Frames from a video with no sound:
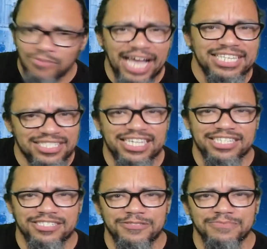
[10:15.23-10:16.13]
is
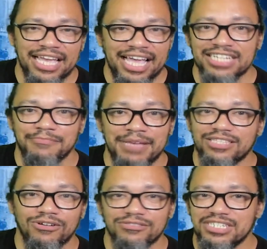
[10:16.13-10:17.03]
this? And to make
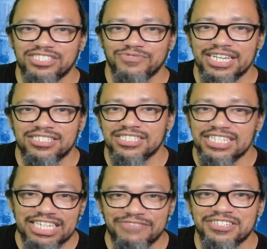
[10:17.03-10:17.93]
the whole situation
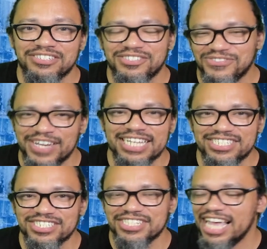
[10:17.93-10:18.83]
even
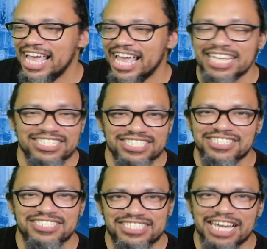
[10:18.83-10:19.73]
stranger and
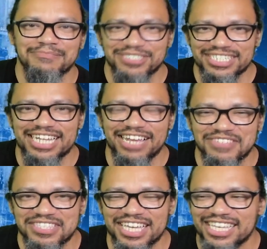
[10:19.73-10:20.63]
just dumber and
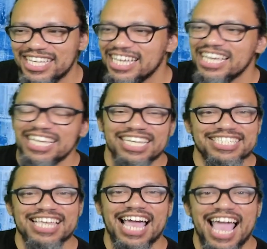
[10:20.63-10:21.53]
everything,
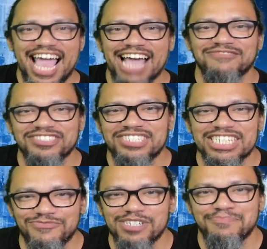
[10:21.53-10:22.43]
is that after
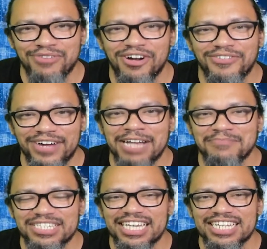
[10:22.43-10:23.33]
she
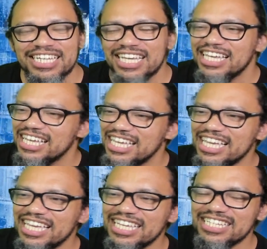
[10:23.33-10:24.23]
reprograms it,
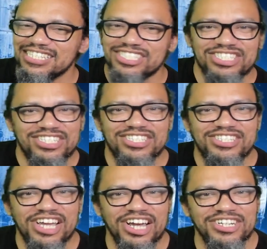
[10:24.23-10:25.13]
it
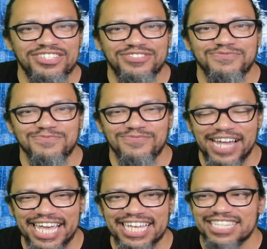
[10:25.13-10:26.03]
turns
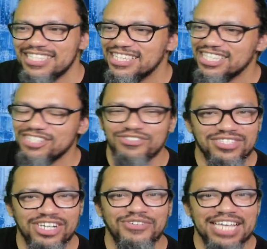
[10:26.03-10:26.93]
red. The little
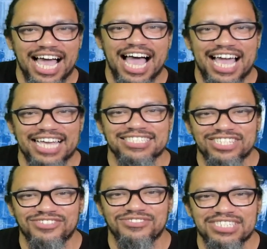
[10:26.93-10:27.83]
glowing eyes
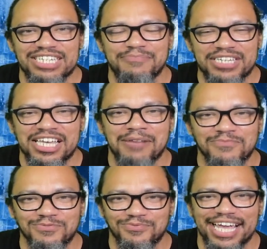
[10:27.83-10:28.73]
that you see
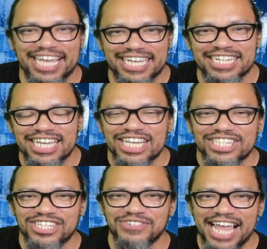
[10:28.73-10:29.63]
become red.
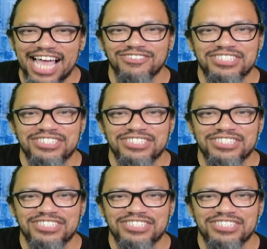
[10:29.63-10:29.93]
So now